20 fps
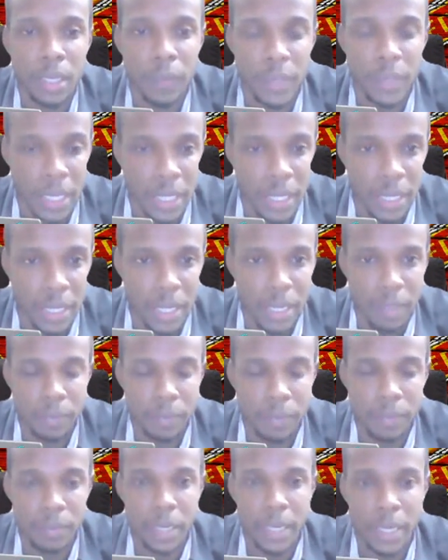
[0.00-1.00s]
Lindelof.
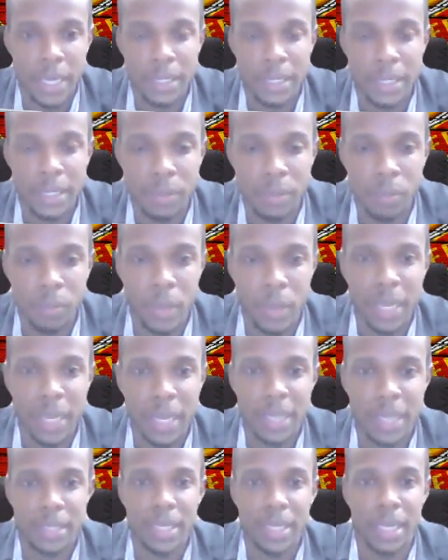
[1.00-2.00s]
I can see
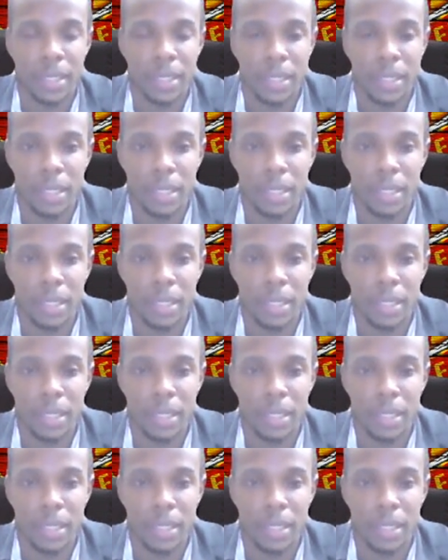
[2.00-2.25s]
that